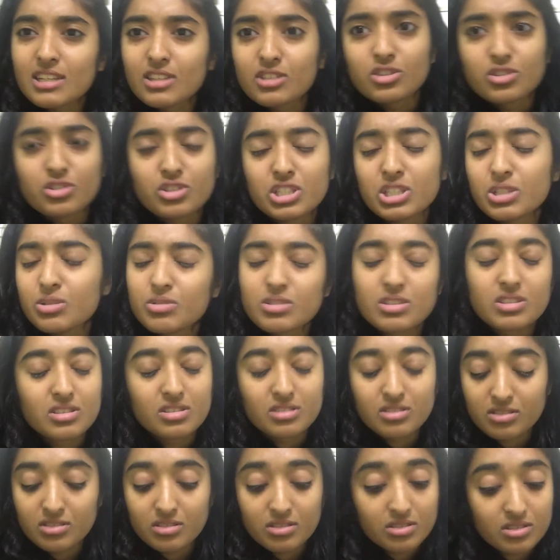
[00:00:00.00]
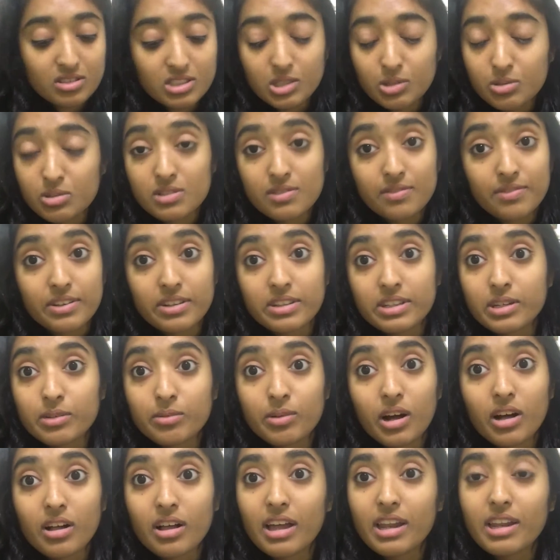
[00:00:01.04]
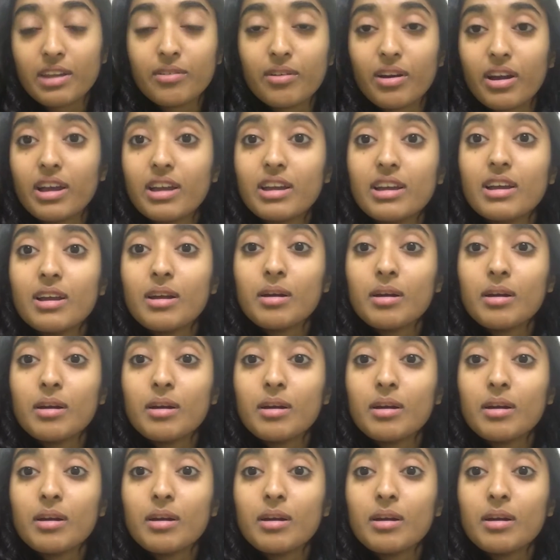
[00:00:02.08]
and so she wasn't feeling well anyway.